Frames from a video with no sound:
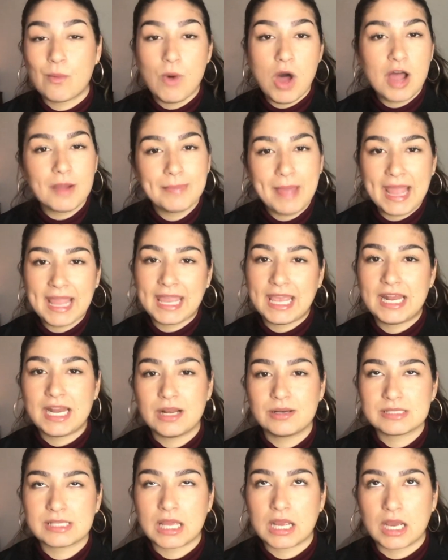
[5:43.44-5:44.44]
walked back in.
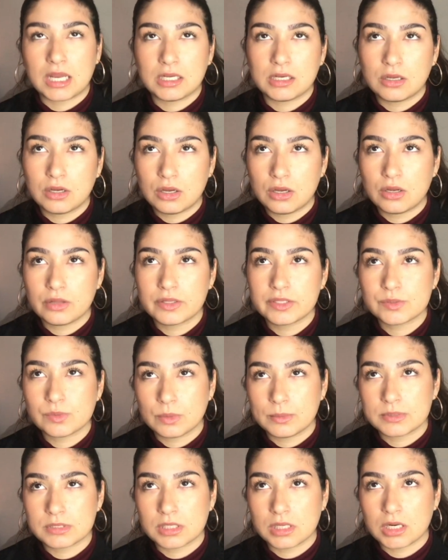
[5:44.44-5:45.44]
I was like, I know this
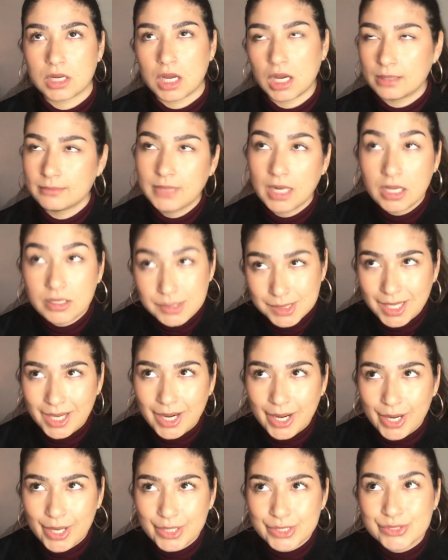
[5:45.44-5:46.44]
woman's gonna come
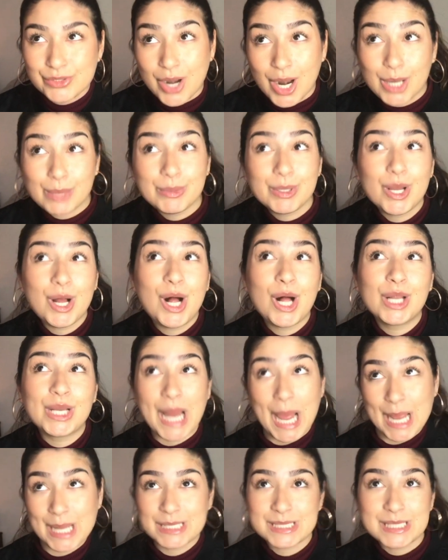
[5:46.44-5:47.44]
downstairs, try to be all
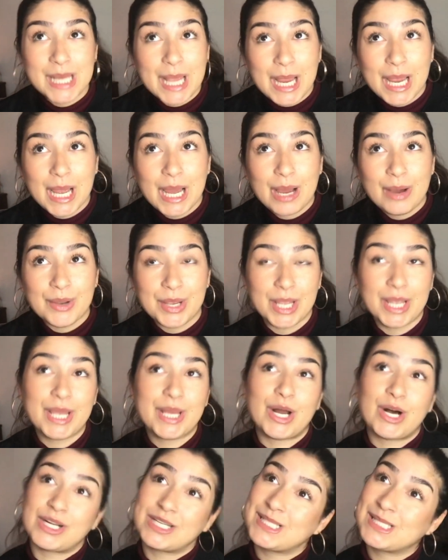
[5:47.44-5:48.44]
nice now,
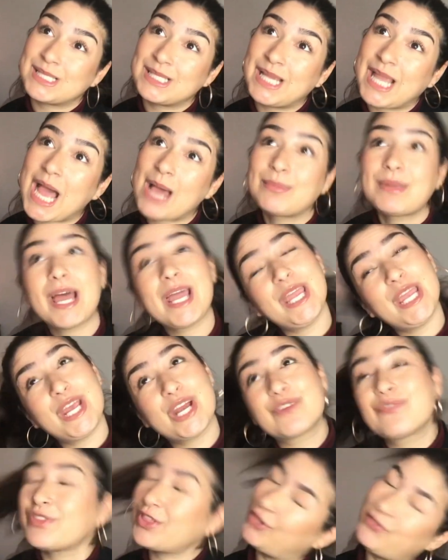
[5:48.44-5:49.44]
and honestly, I'm not
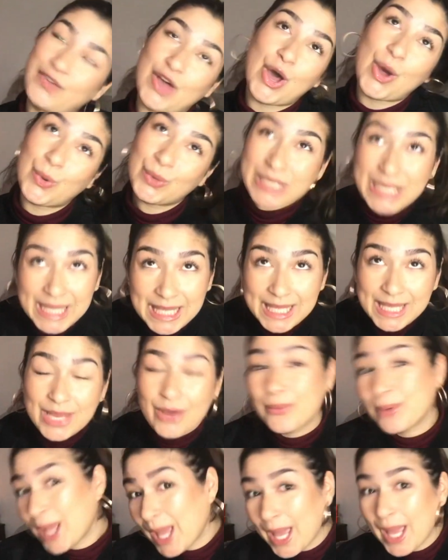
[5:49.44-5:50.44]
here for the phony,
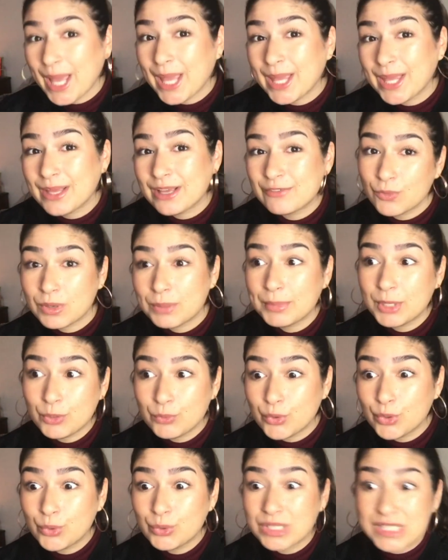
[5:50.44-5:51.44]
okay? If you're gonna be
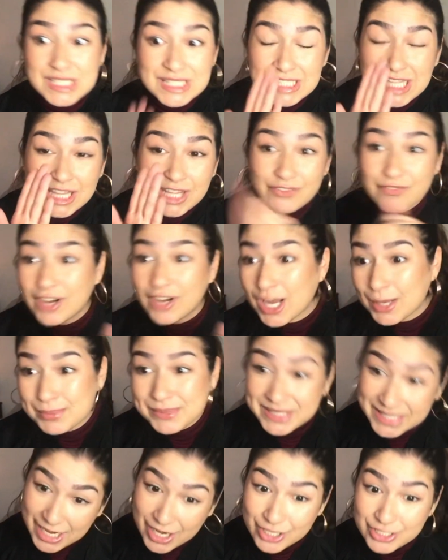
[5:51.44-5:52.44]
rude, stay the fuck
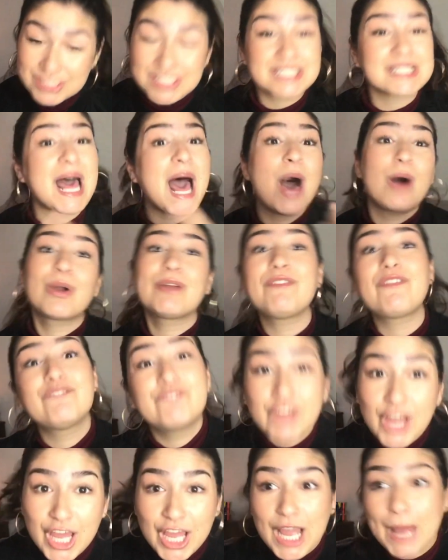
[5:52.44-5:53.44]
upstairs, cause I don't give a
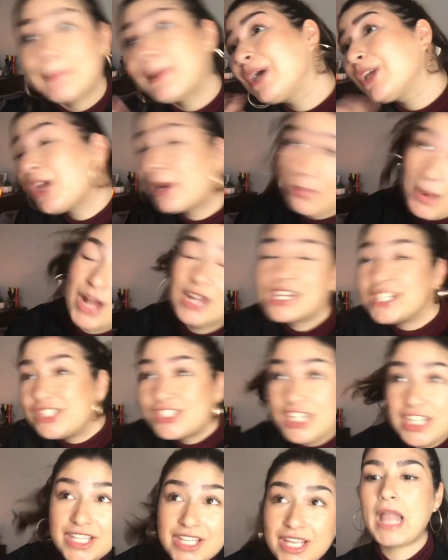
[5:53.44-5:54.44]
fuck about your
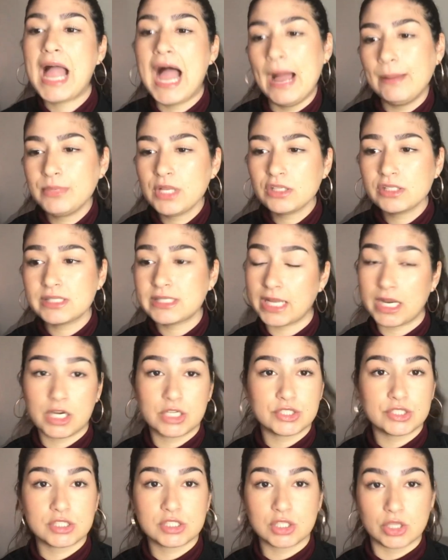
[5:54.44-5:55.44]
apology. I'm
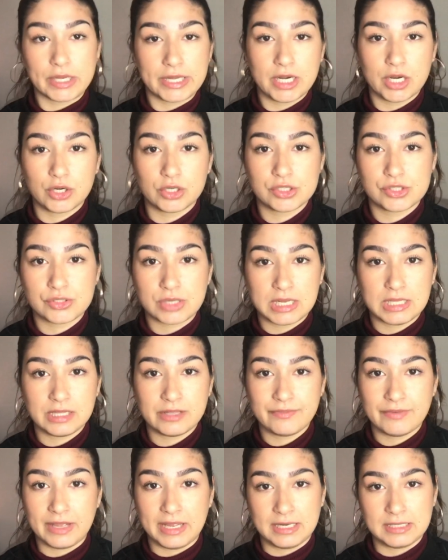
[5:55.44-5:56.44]
downstairs just looking at her straight in
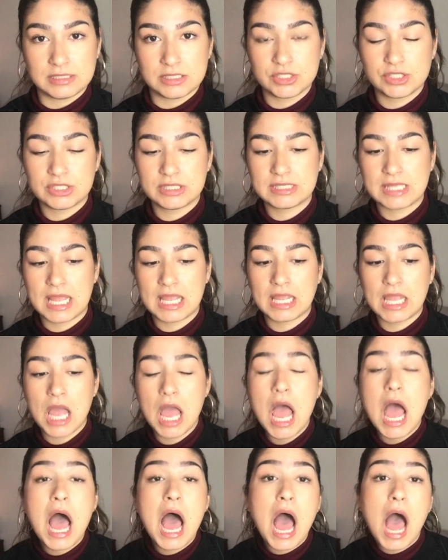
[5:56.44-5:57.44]
the face, and she's like,
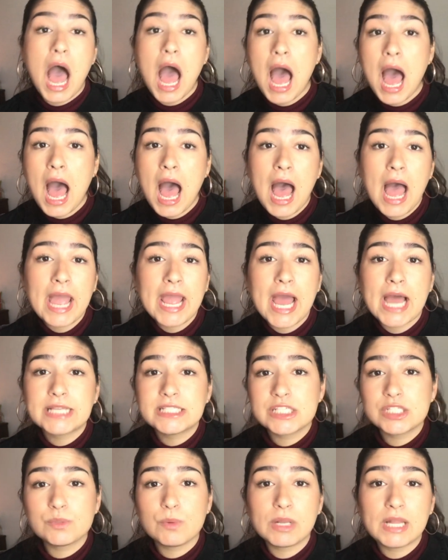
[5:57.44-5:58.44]
hi, I
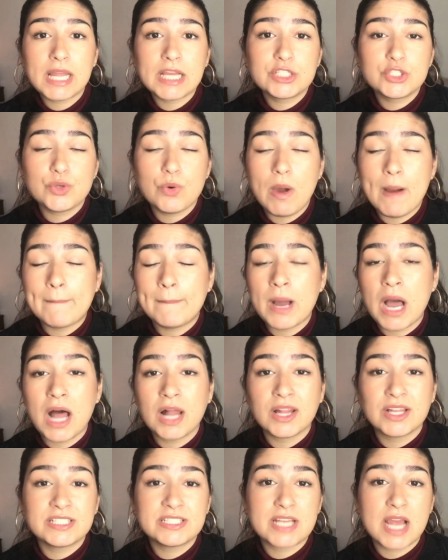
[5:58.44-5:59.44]
just would like to
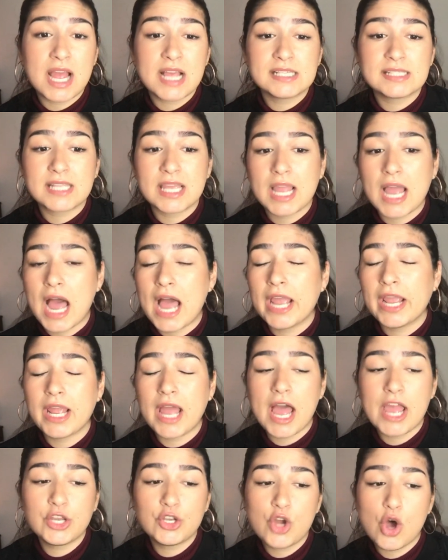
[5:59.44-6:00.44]
apologize. Like, I,
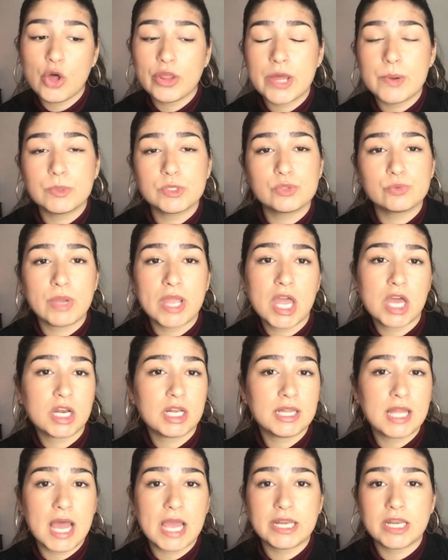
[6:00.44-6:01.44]
I know that was way out
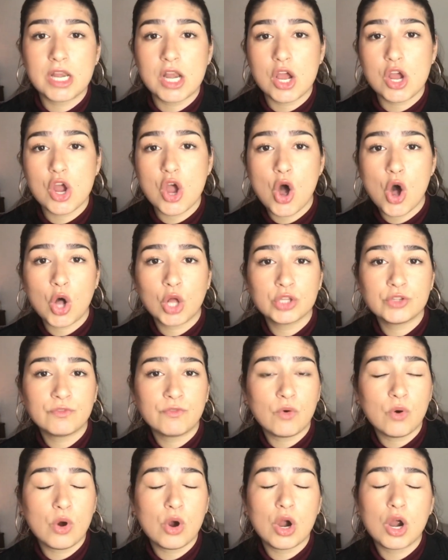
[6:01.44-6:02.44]
of line and uncalled
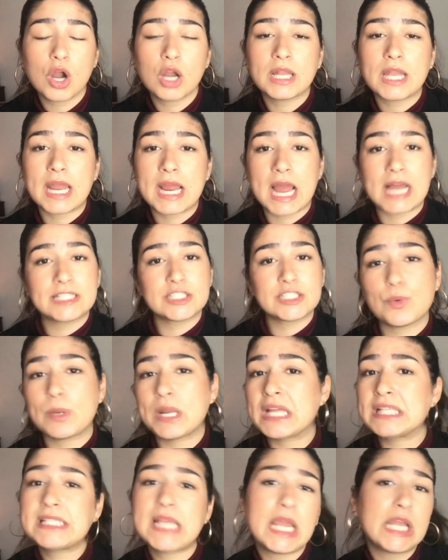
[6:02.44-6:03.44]
for. Like, I
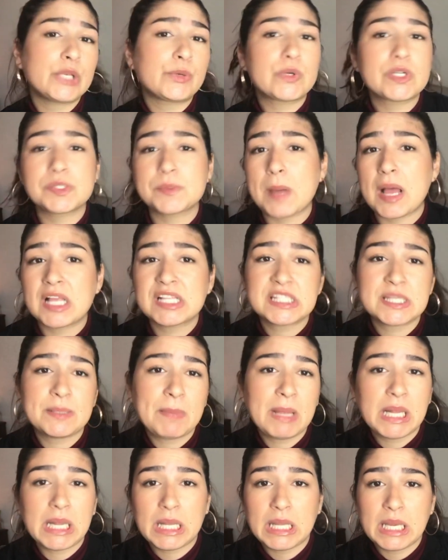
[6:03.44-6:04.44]
want to take the
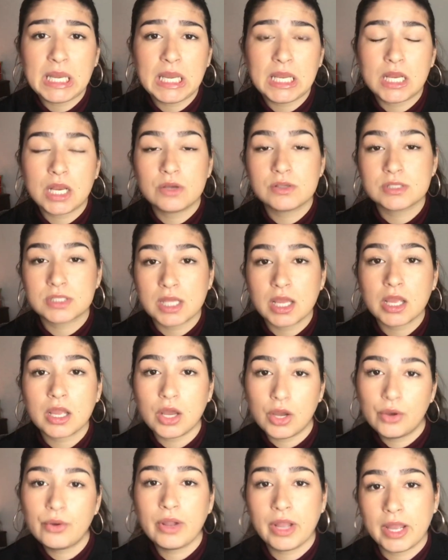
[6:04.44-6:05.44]
responsibility. And I was like,
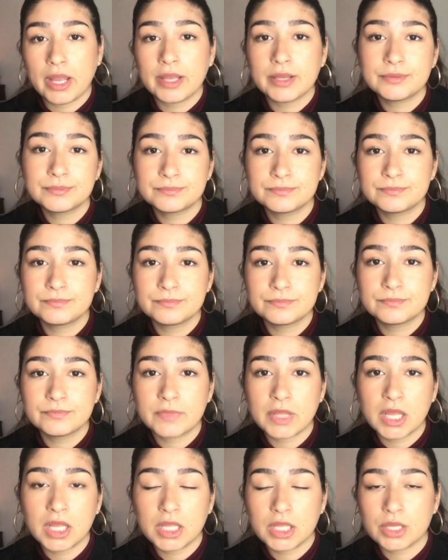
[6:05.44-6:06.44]
okay,
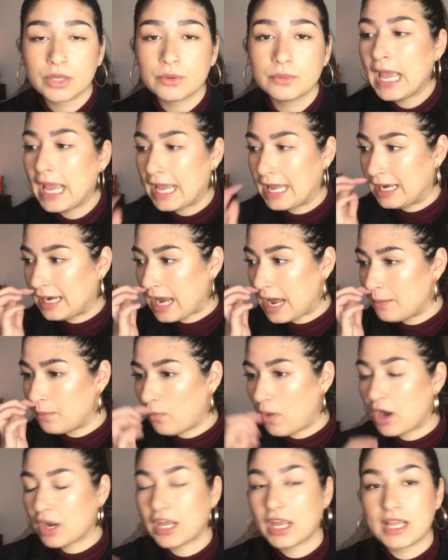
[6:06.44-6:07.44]
thank you. And I'm
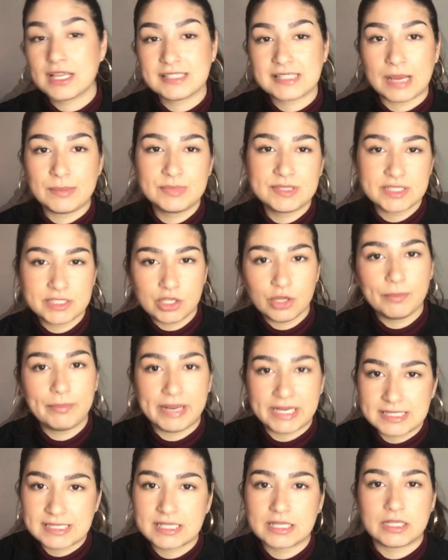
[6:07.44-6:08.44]
walking, because I'm still
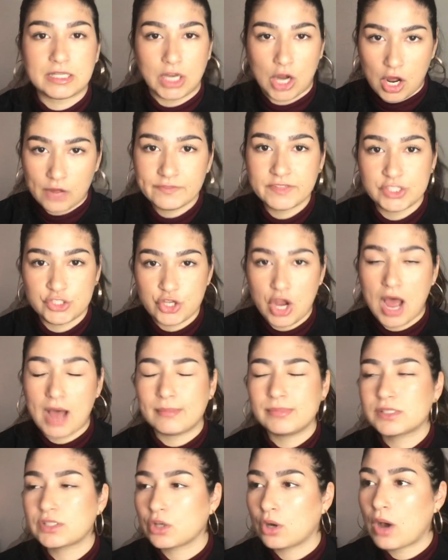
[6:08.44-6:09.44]
basically on the
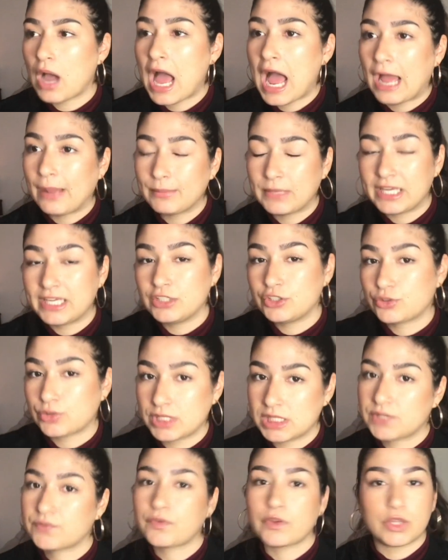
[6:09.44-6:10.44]
job, so I'm getting
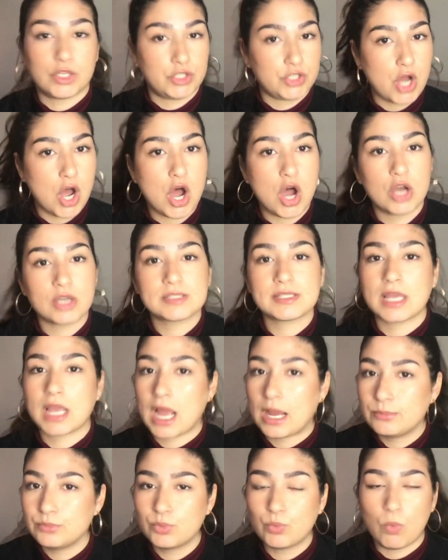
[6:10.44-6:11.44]
treats for the dogs.
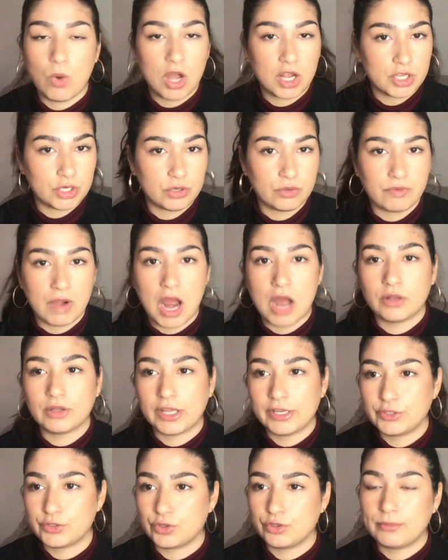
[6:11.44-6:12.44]
Like, I'm walking around,
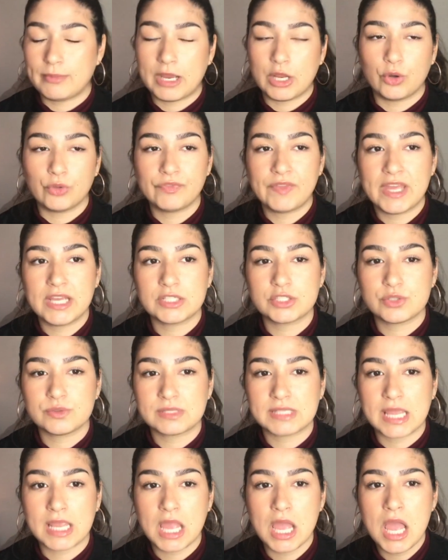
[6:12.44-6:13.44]
like, doing my own thing. She
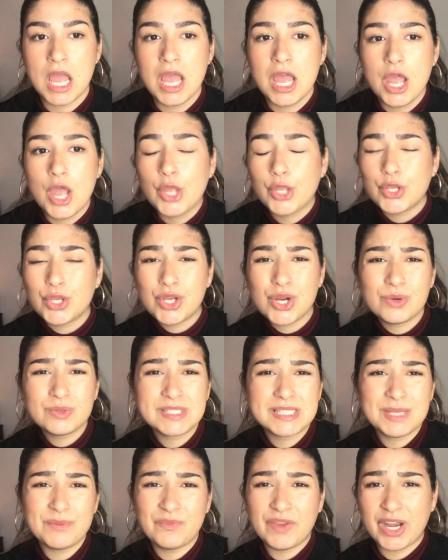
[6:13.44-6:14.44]
was like, you don't
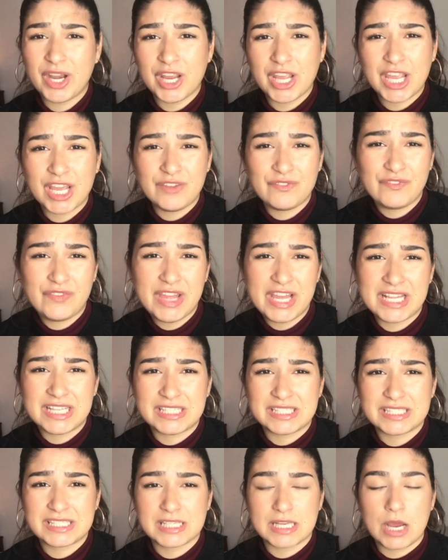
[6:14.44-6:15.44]
seem very
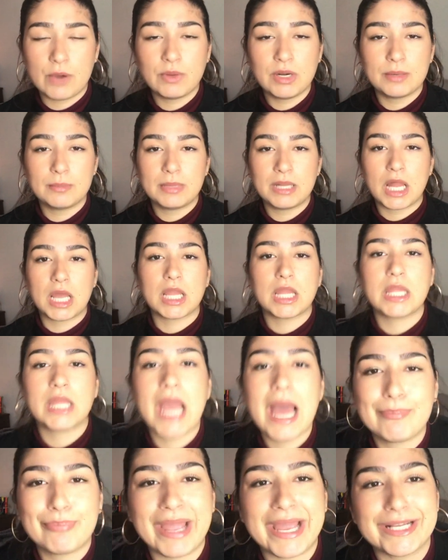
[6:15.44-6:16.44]
convinced. And I want to be like,
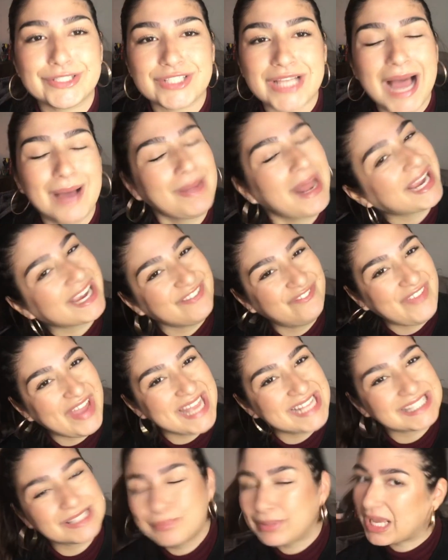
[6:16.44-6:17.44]
yeah, bitch, I'm not
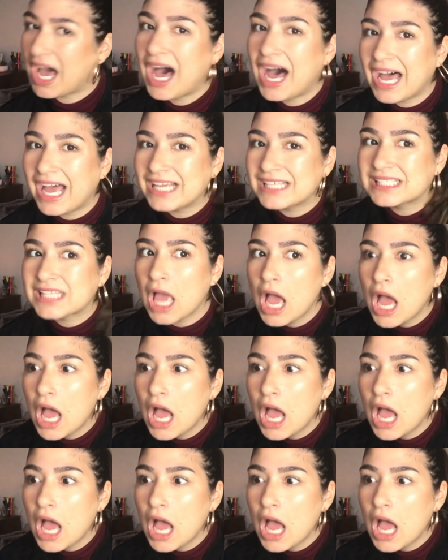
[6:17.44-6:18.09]
convinced because